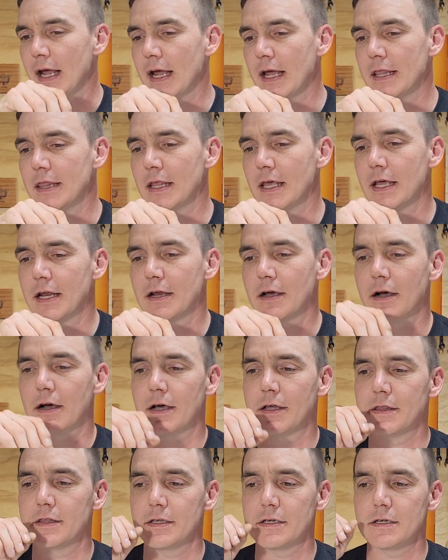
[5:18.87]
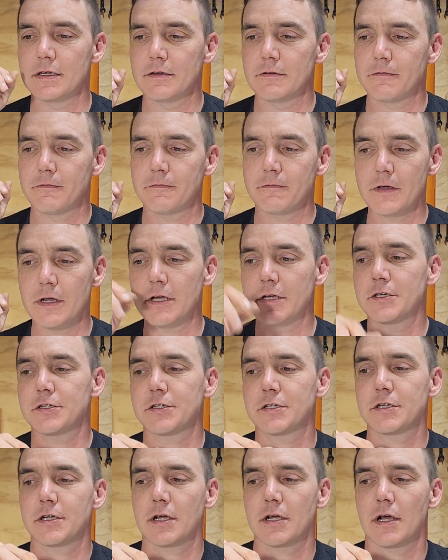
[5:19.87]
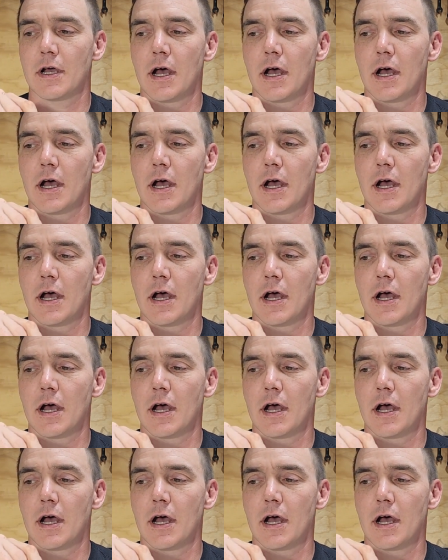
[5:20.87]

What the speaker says: And then on the finish,